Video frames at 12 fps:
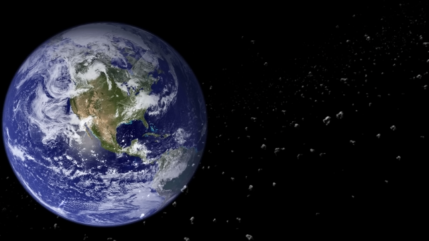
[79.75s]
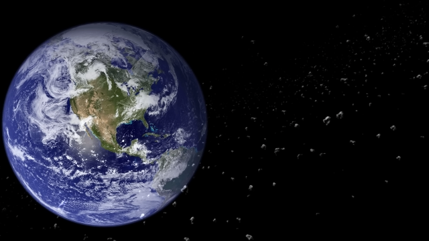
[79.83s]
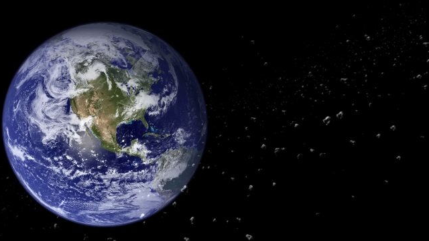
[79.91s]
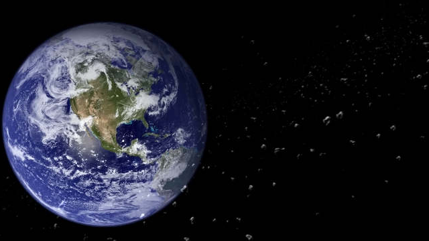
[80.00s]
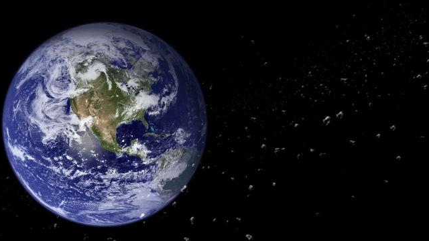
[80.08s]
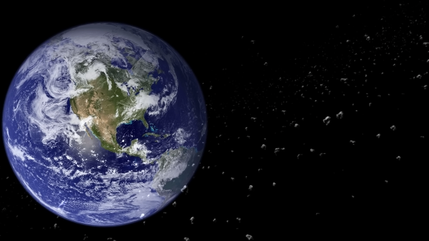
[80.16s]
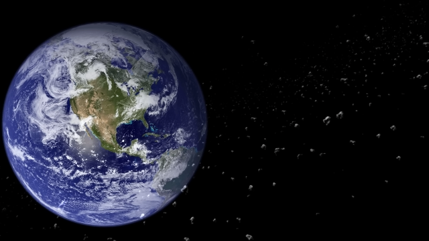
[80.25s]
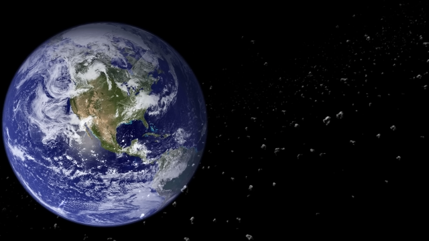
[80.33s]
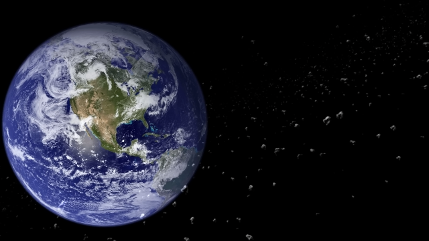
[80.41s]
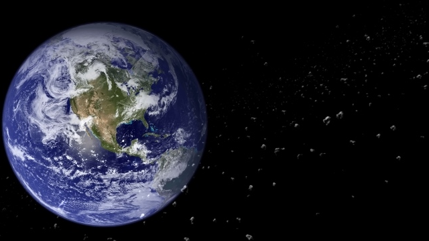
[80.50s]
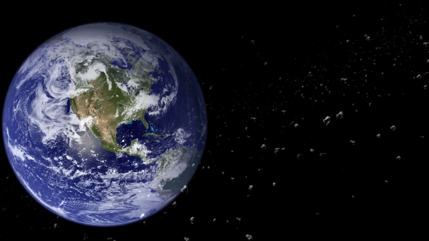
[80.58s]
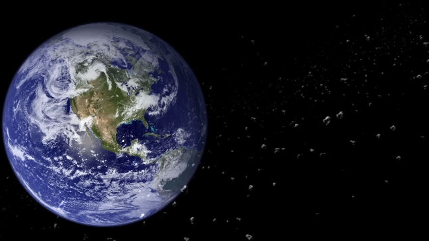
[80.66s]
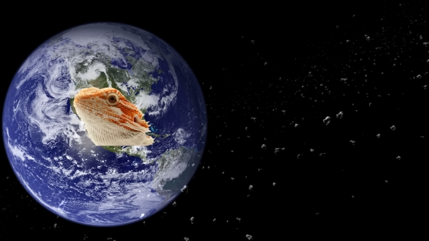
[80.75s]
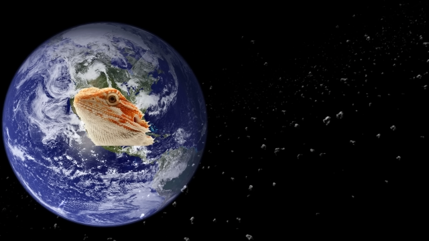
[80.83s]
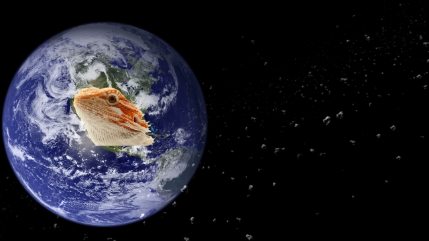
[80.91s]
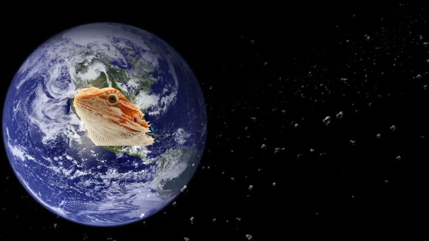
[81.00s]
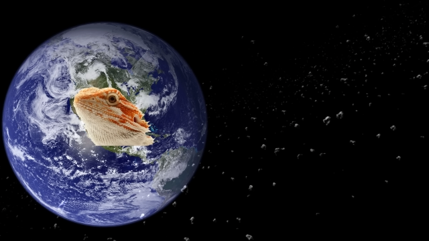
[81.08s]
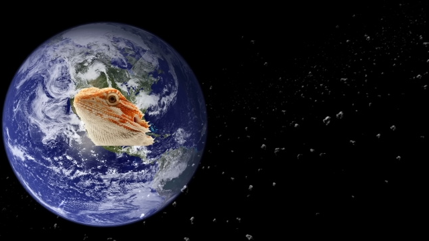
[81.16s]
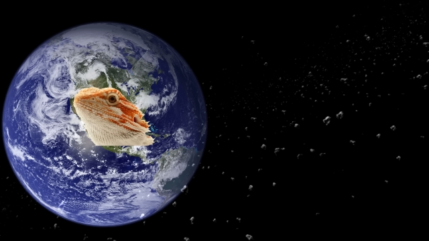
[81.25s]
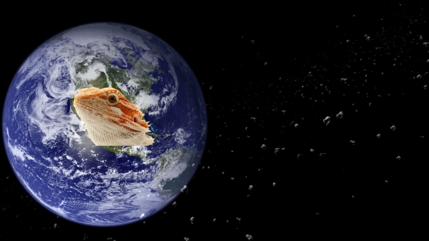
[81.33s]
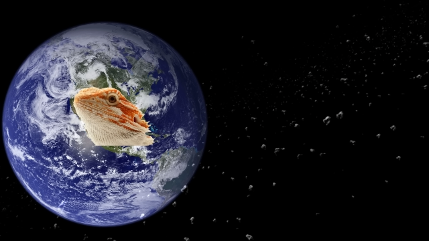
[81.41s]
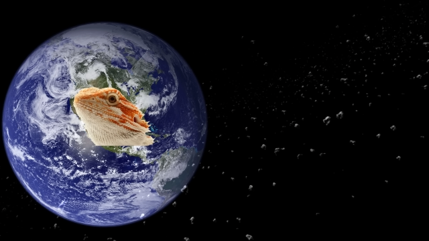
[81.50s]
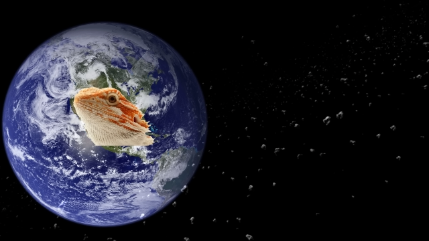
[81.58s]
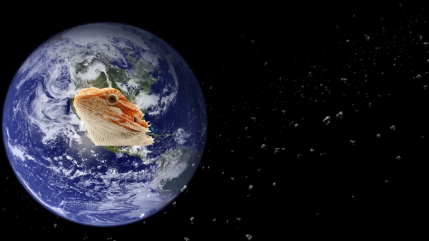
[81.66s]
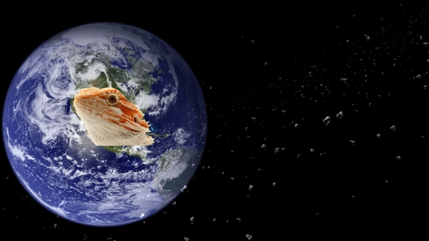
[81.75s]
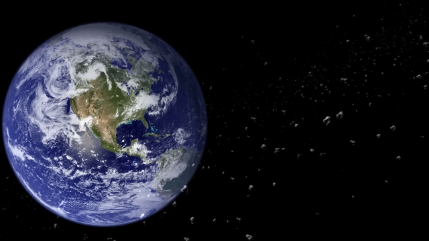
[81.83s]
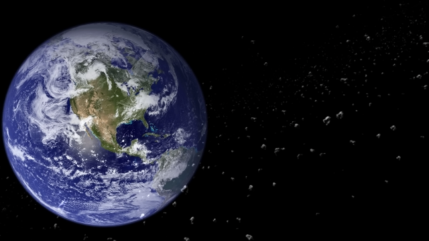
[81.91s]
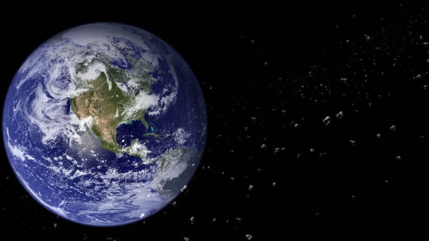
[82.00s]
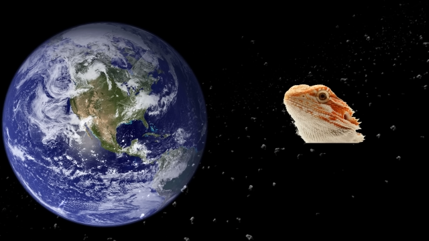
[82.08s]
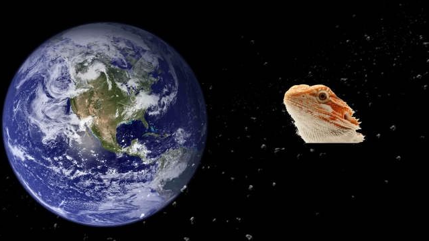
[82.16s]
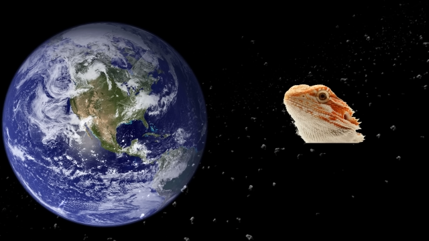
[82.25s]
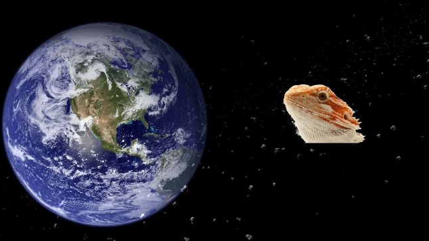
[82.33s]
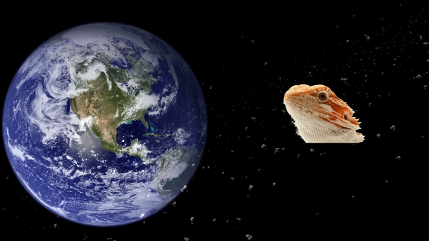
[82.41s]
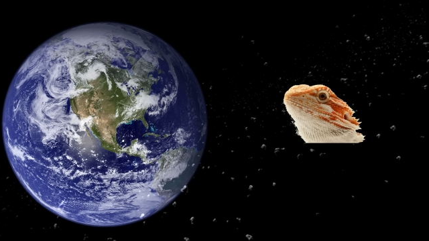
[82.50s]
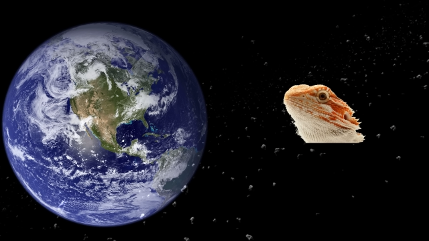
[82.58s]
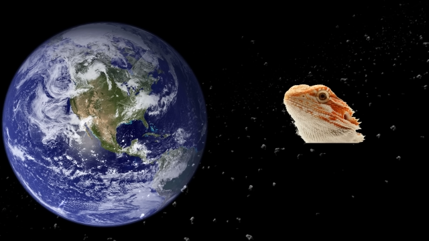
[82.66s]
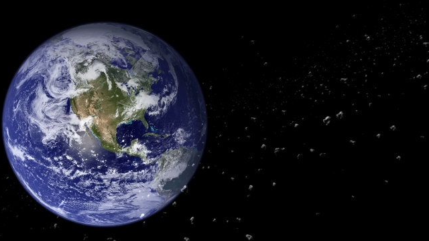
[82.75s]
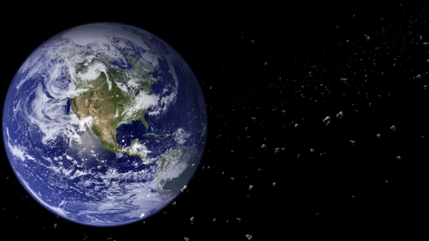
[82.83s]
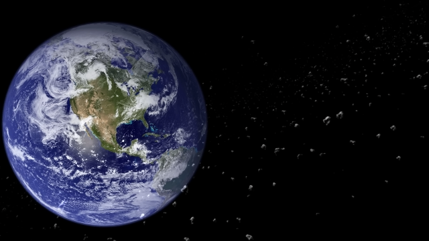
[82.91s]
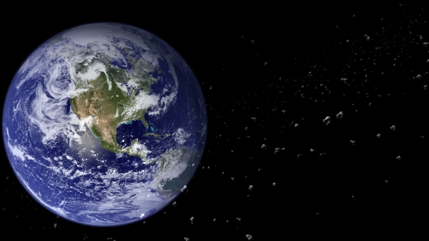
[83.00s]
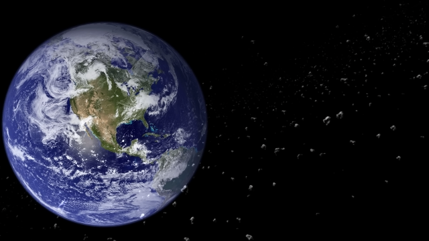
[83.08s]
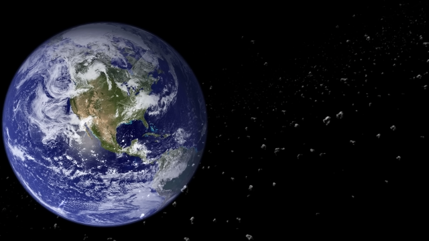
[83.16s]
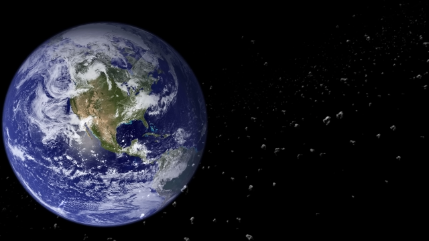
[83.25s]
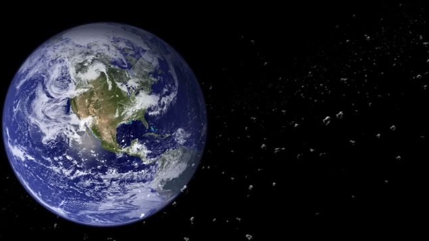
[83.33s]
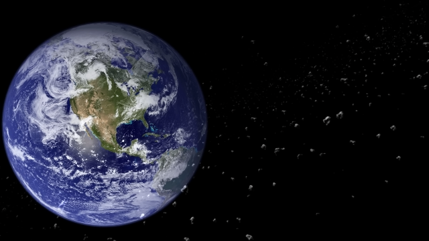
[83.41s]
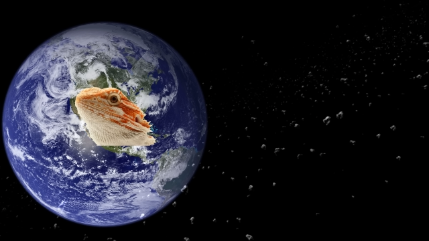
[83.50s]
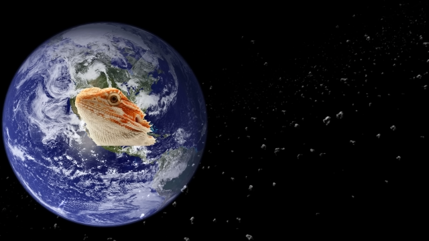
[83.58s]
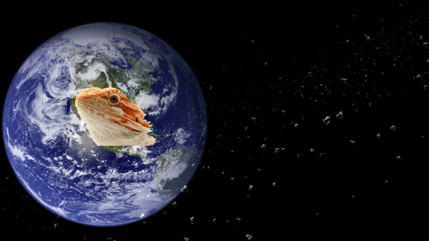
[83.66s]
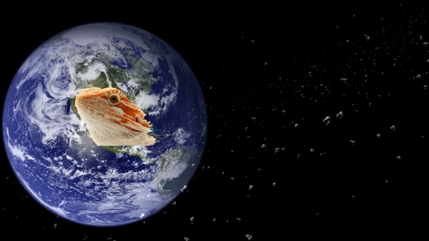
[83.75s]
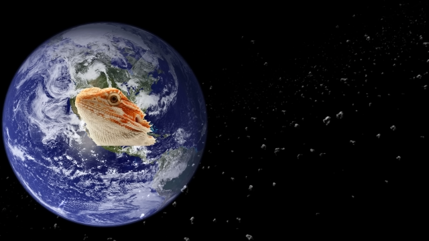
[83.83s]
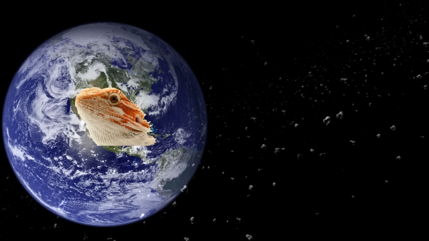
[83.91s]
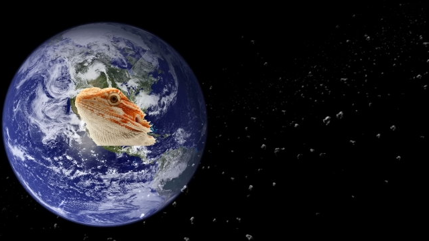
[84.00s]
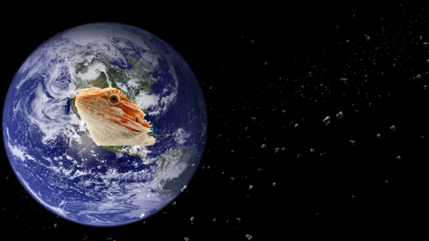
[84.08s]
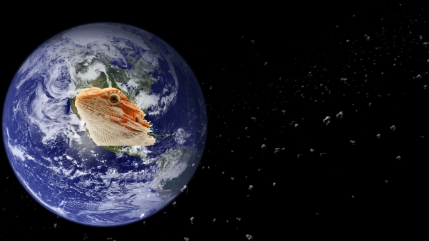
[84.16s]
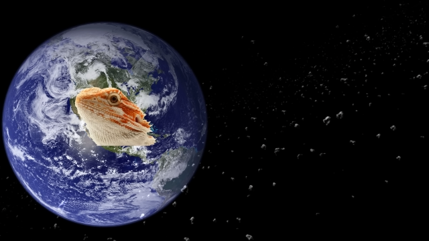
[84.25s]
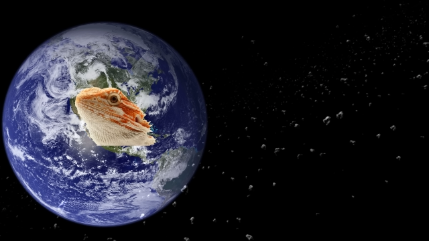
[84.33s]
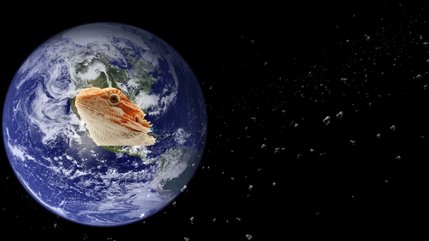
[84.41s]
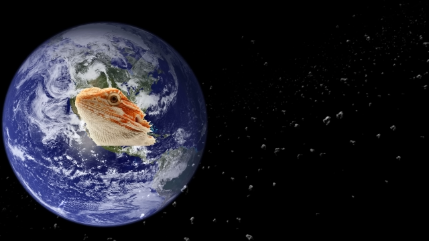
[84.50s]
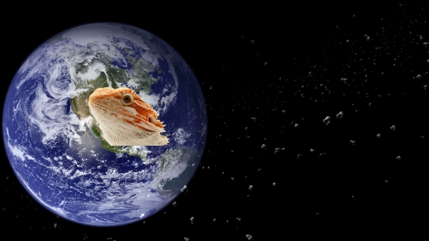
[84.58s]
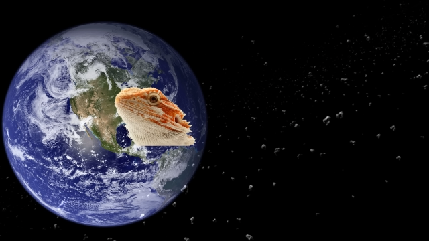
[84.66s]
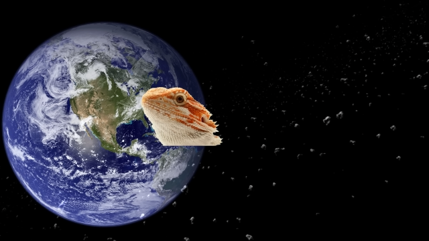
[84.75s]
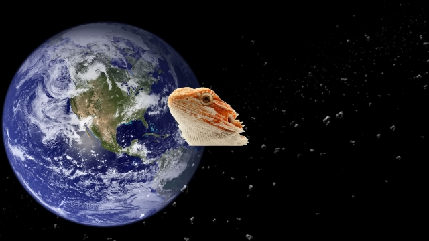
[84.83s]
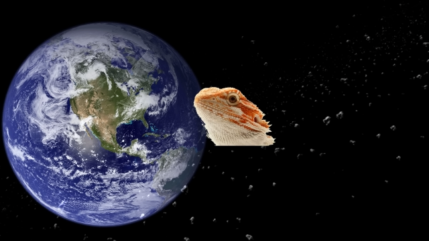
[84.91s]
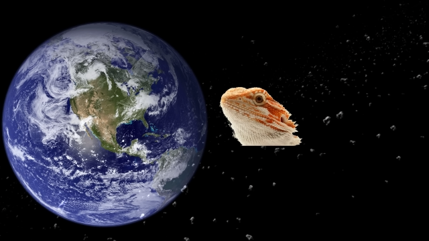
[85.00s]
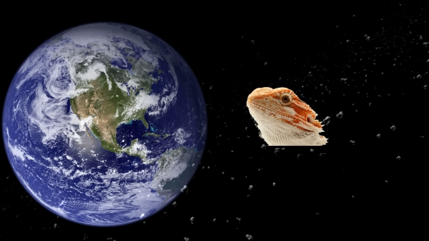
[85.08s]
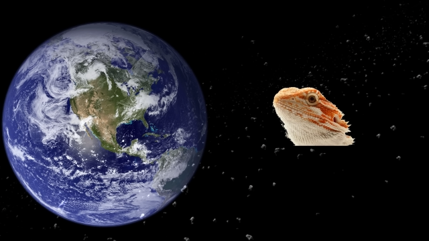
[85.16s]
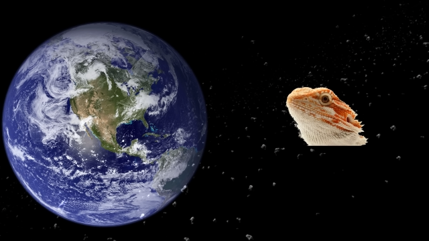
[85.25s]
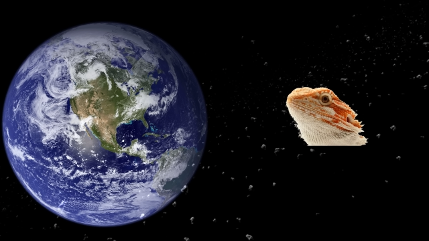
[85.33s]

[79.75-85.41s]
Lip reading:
[unreadable: no face in view]